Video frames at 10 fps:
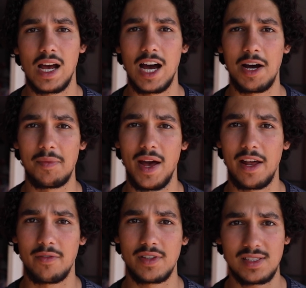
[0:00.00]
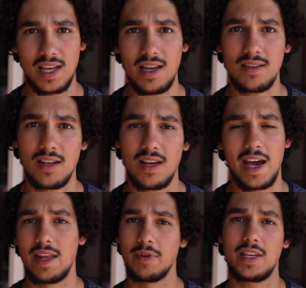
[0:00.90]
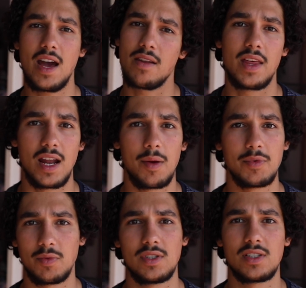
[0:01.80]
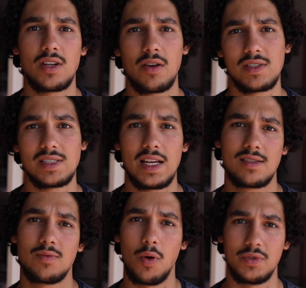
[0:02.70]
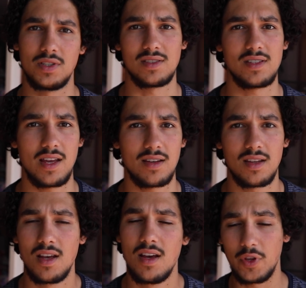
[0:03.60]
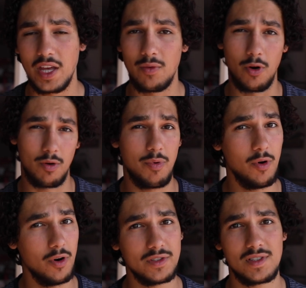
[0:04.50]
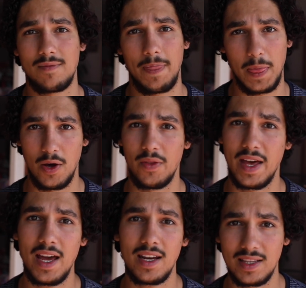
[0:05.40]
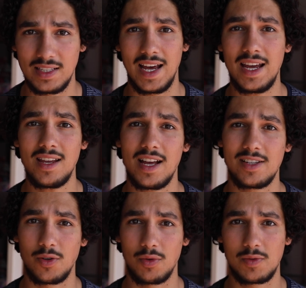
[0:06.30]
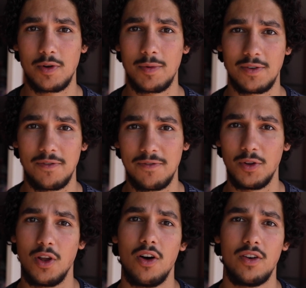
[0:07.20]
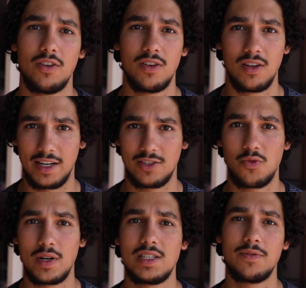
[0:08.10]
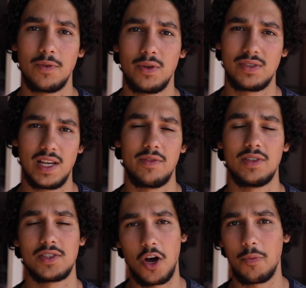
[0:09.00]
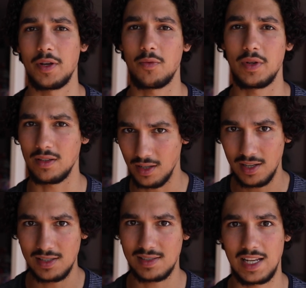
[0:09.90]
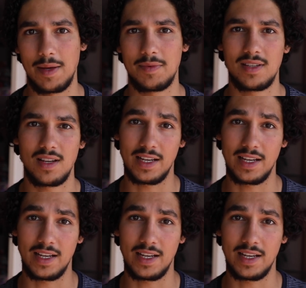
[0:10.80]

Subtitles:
out of the sand, and then we counted that up. So we just trying to assess what was in the sand. We then wrote reports on that in the day, and so it was pretty much a full-on like 24/7 topic. We slept